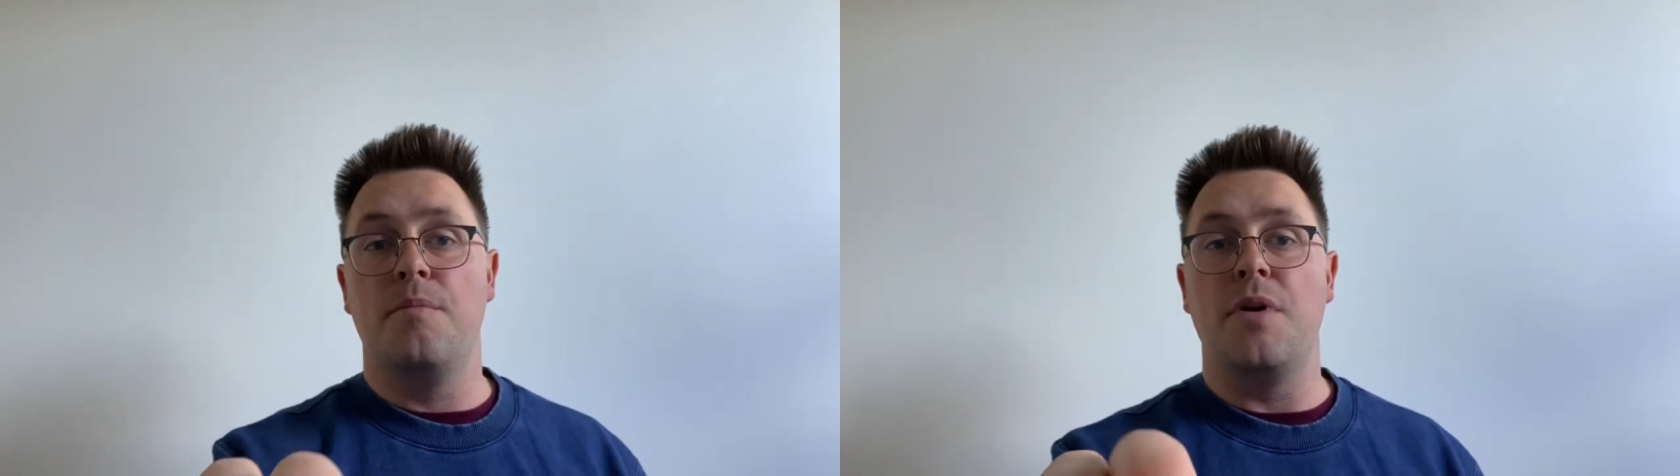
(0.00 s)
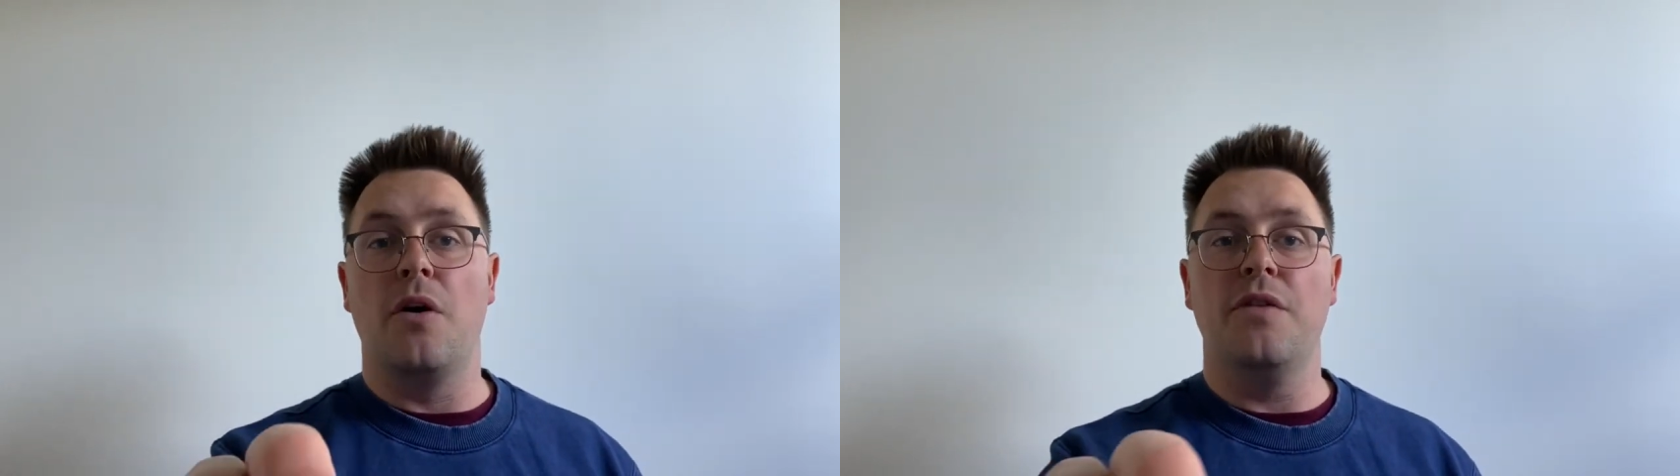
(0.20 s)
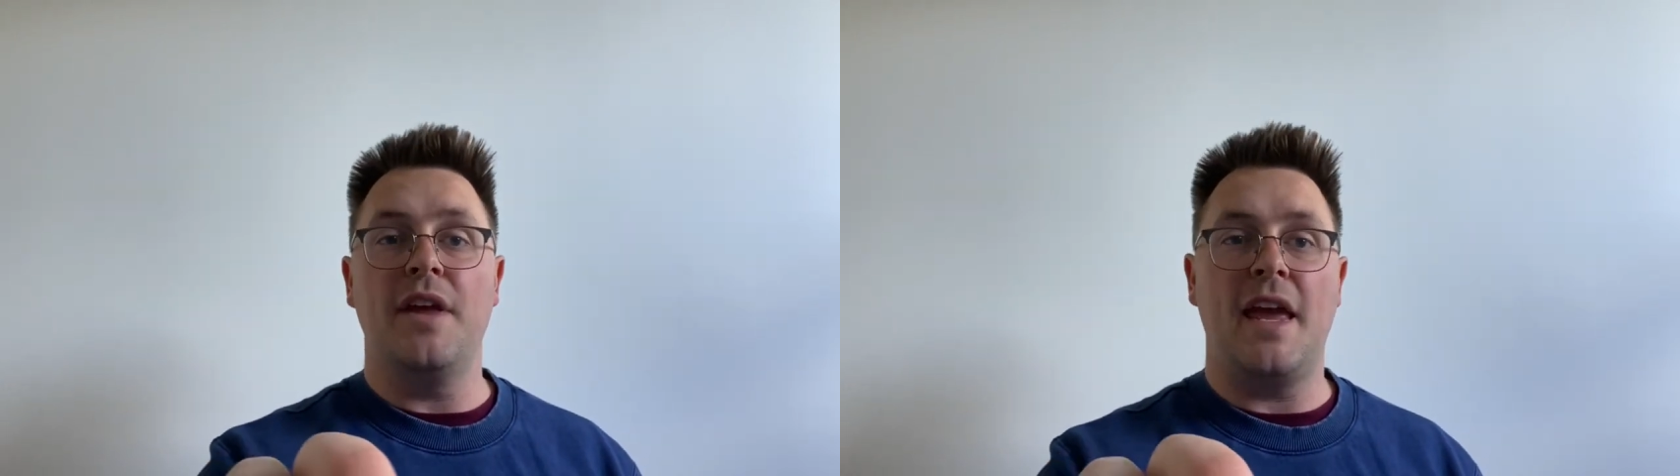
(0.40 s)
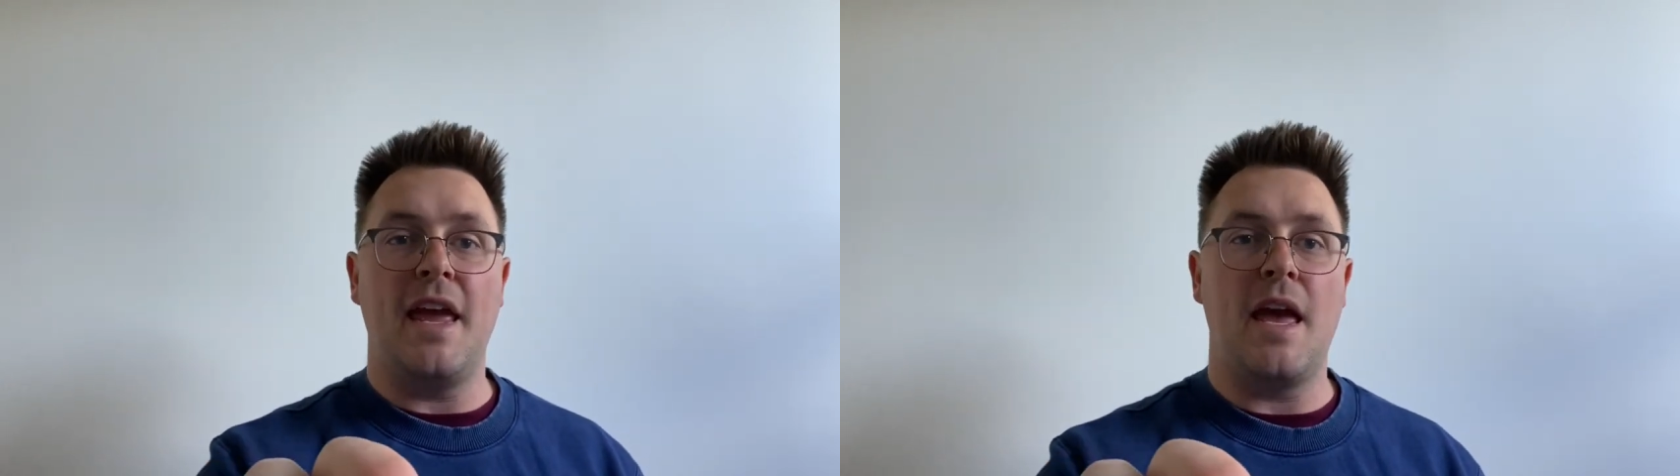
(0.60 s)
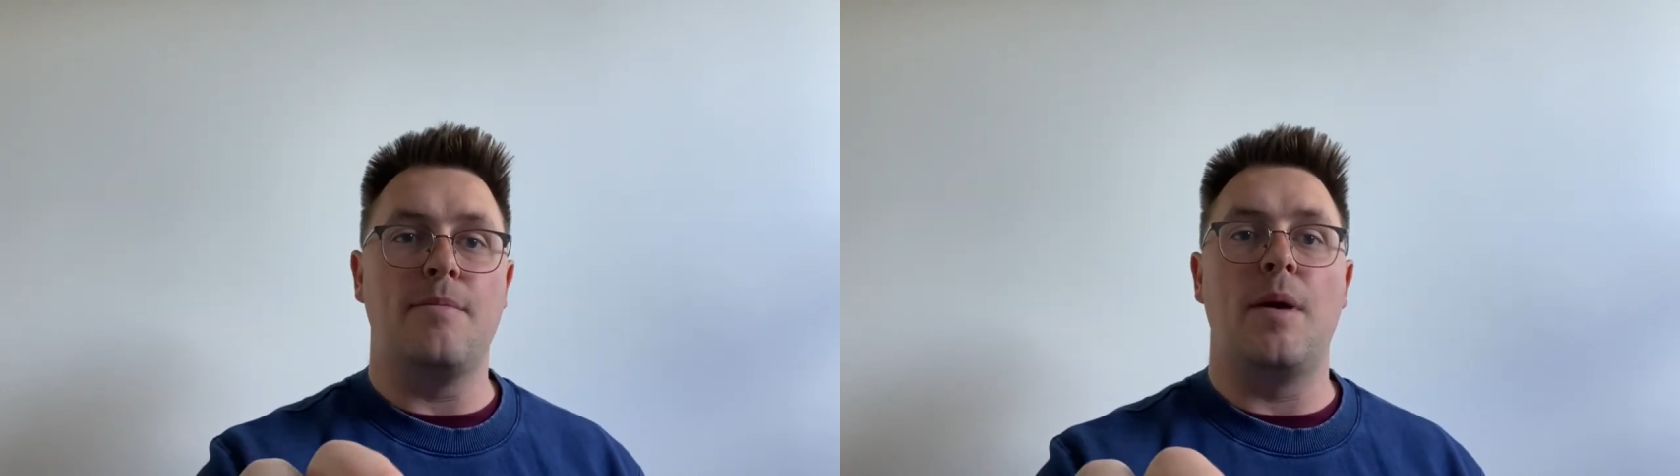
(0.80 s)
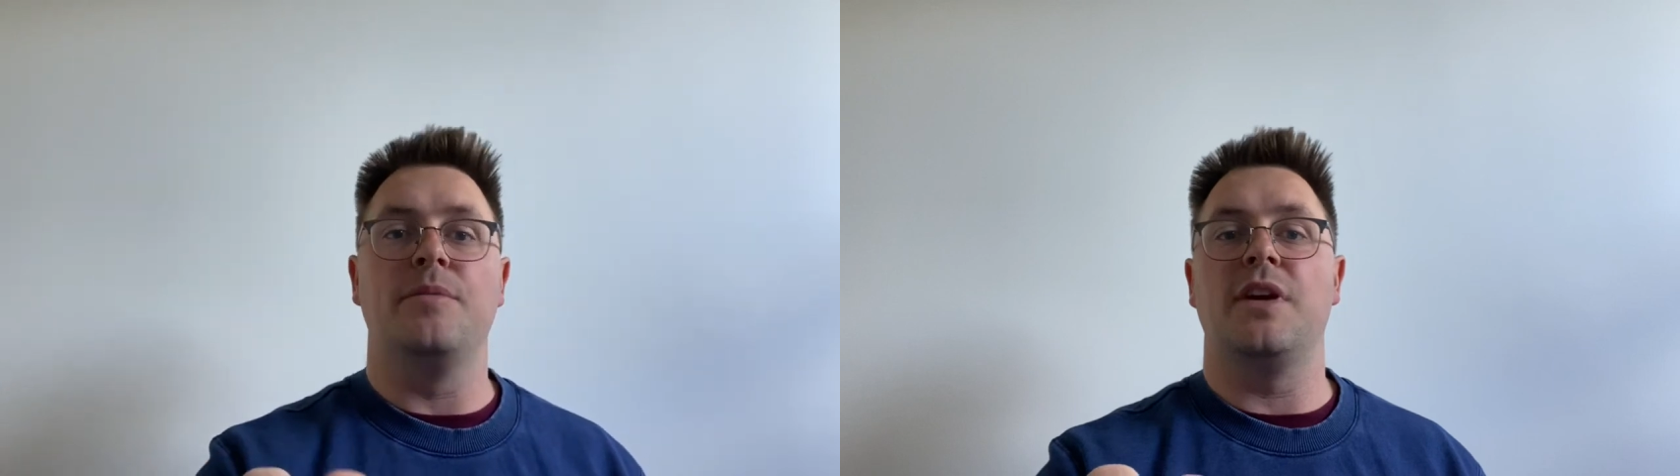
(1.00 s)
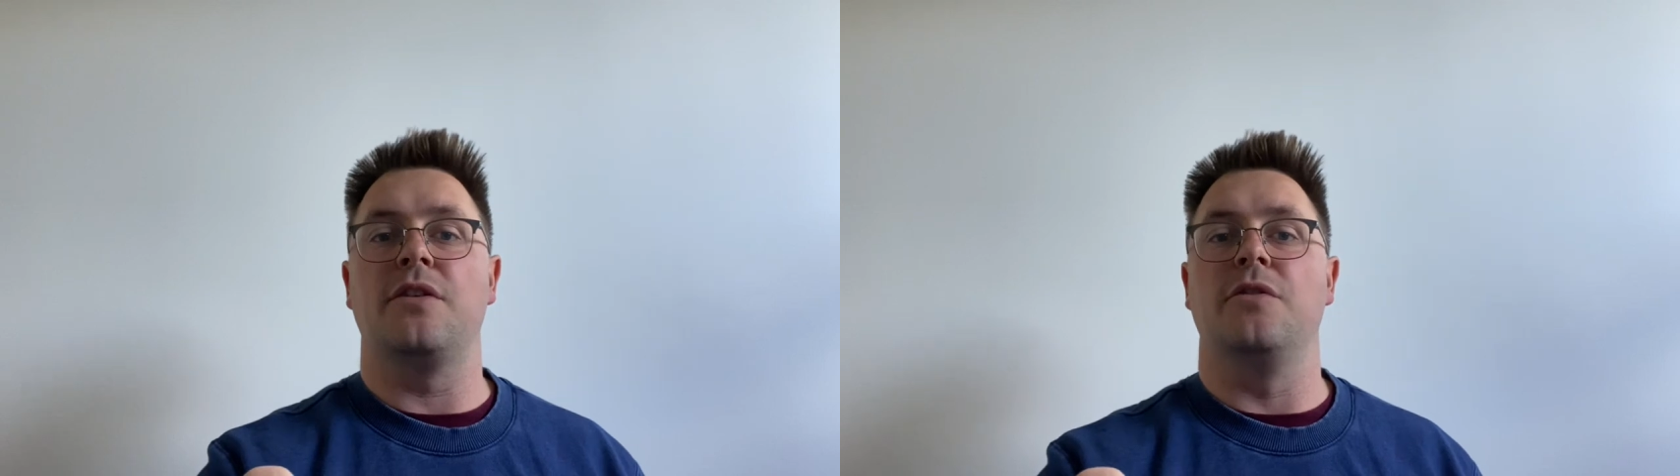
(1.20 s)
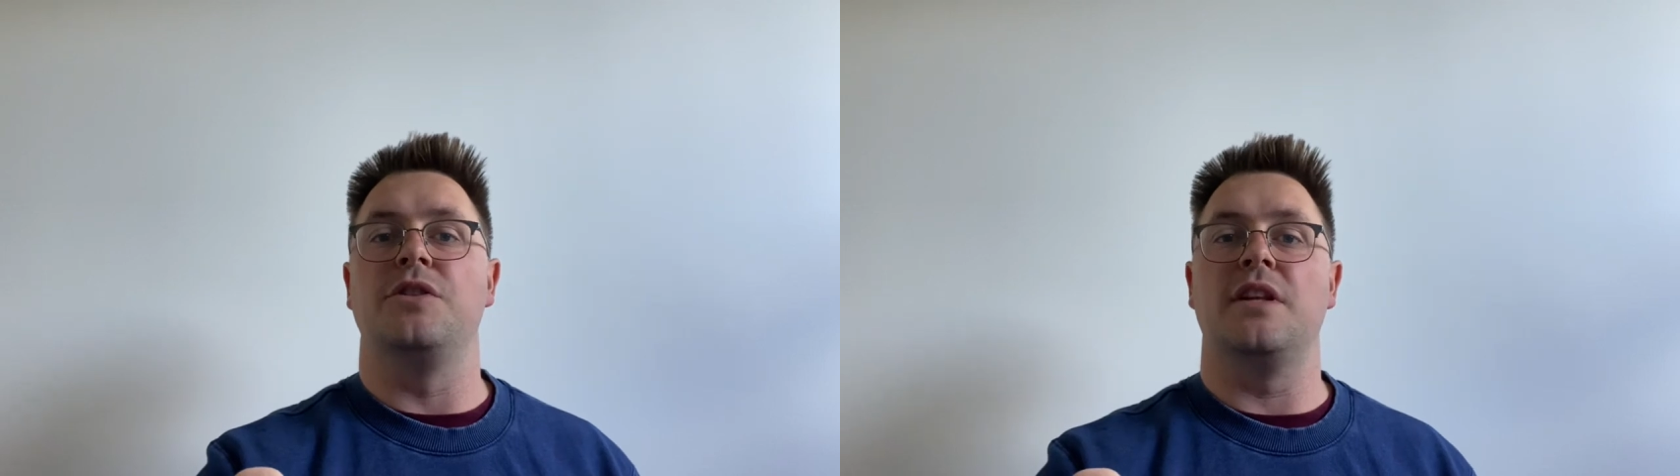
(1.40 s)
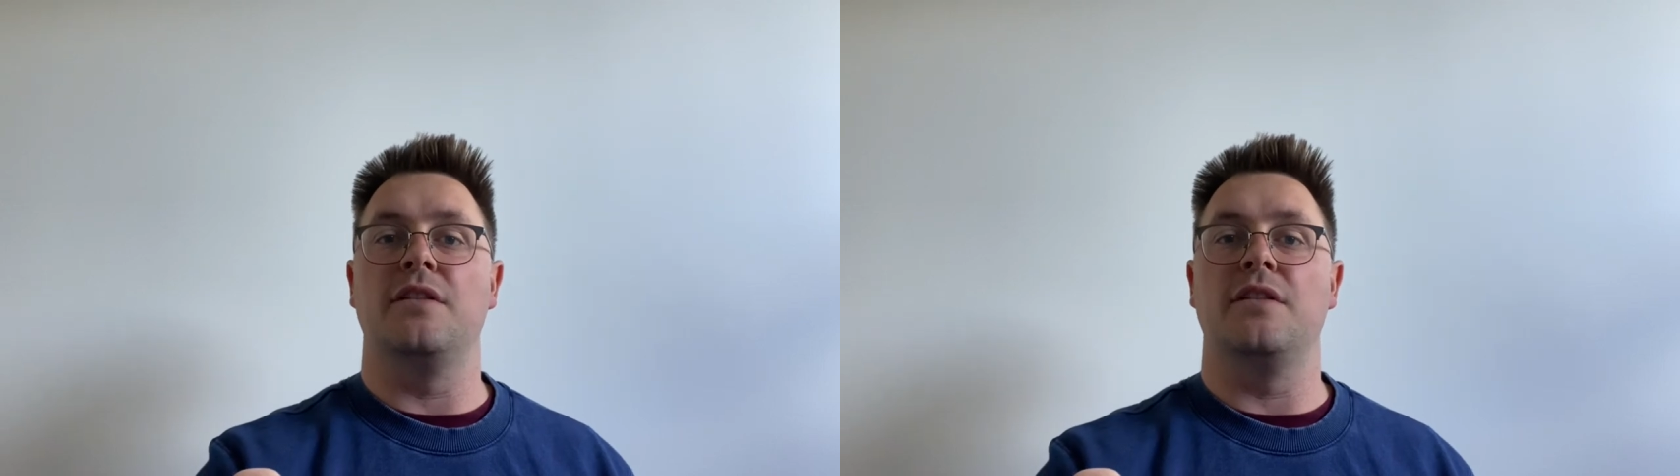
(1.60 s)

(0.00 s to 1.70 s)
Beyond the EMM technology,